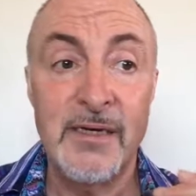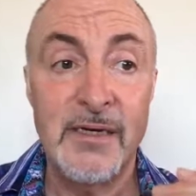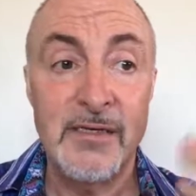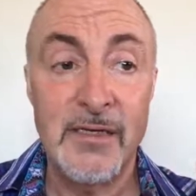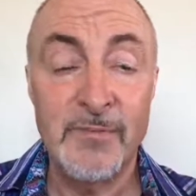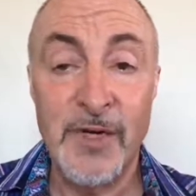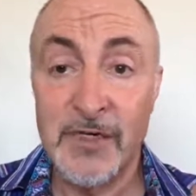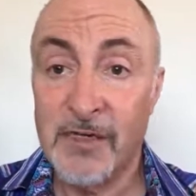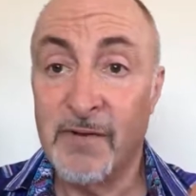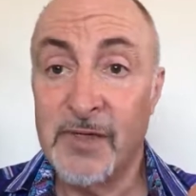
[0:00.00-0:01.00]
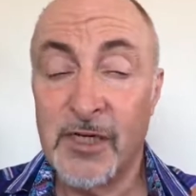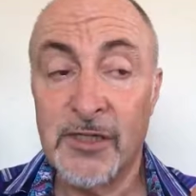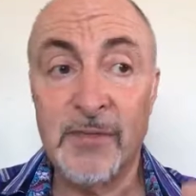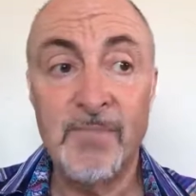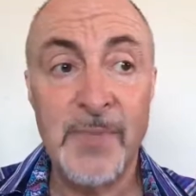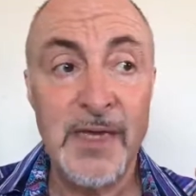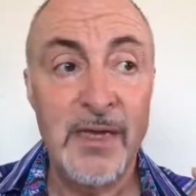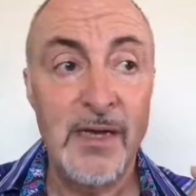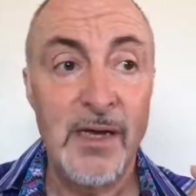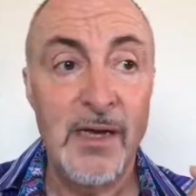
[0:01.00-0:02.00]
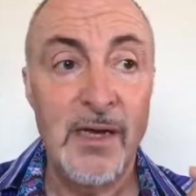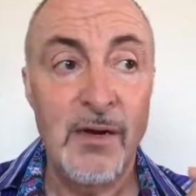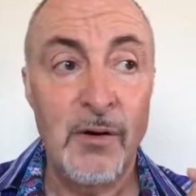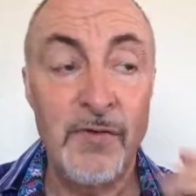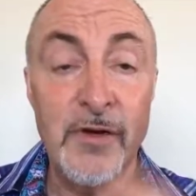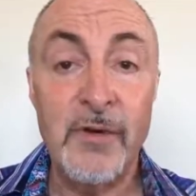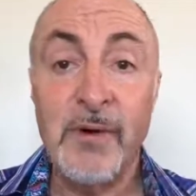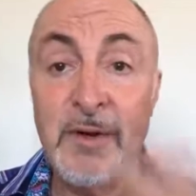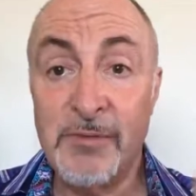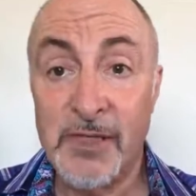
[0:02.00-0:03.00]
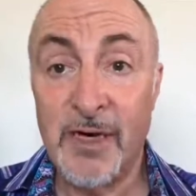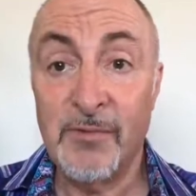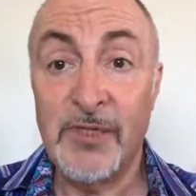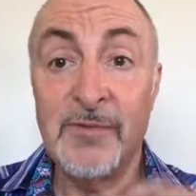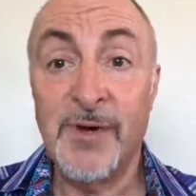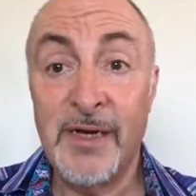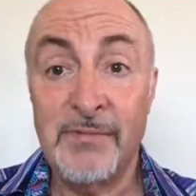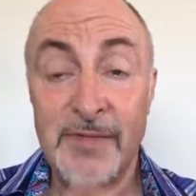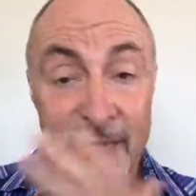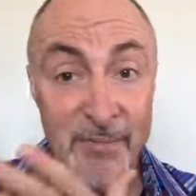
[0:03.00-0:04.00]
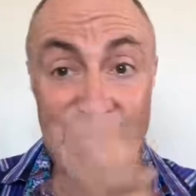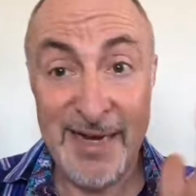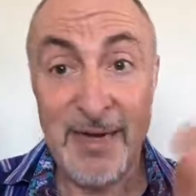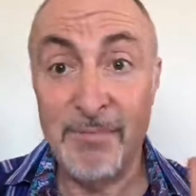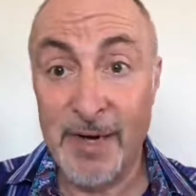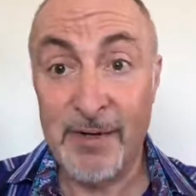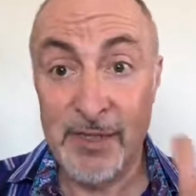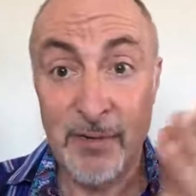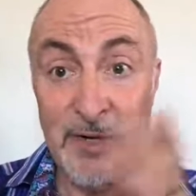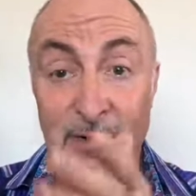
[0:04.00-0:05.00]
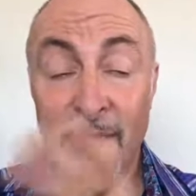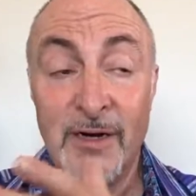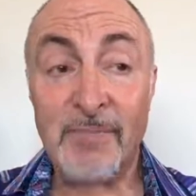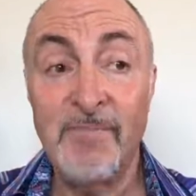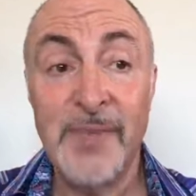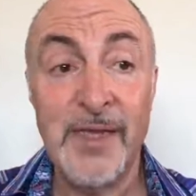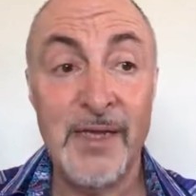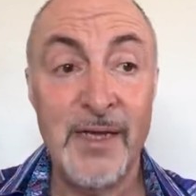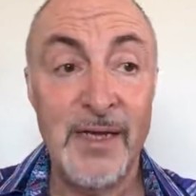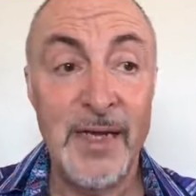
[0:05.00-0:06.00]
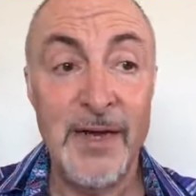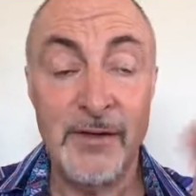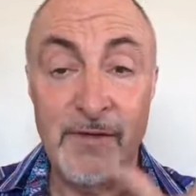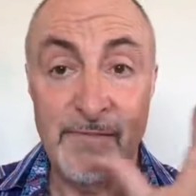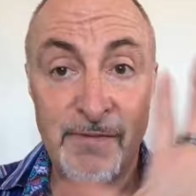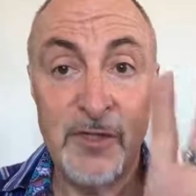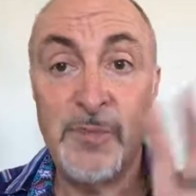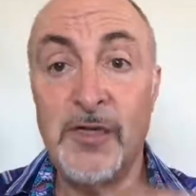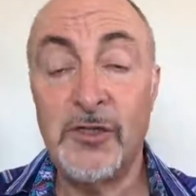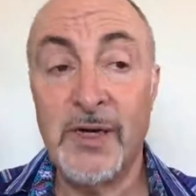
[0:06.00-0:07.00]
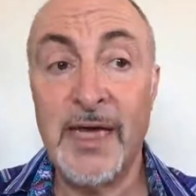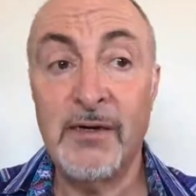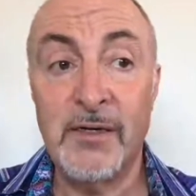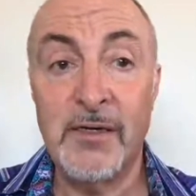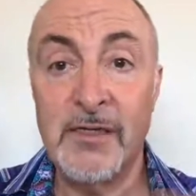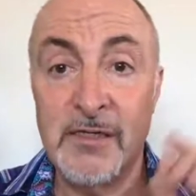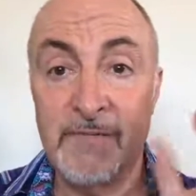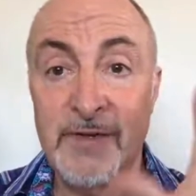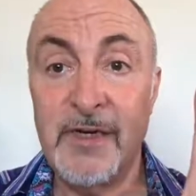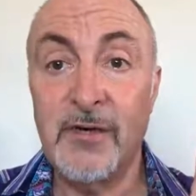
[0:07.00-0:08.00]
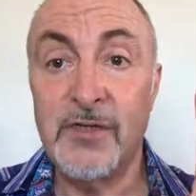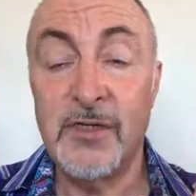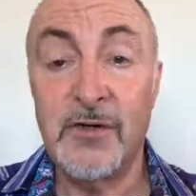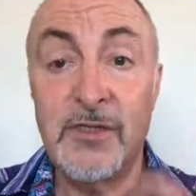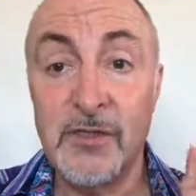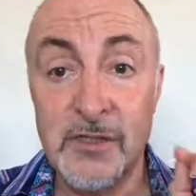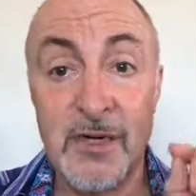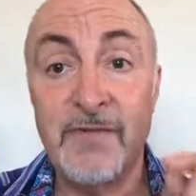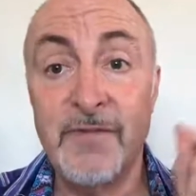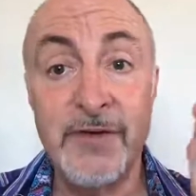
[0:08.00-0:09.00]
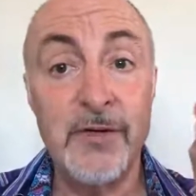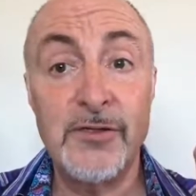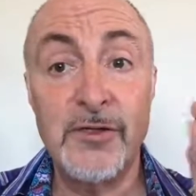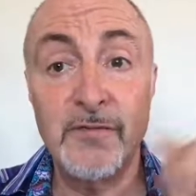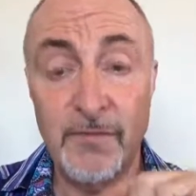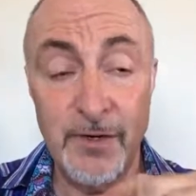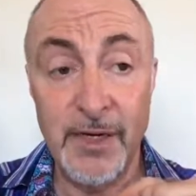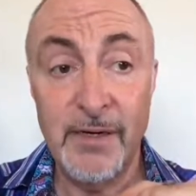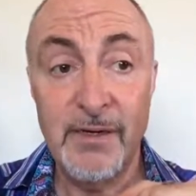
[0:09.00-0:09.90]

So that's my discovery session. Or if you go to my website, which is my, again, my name, barryselby.com, and on the first page you land on is the video series, you can sign up for the video series for free.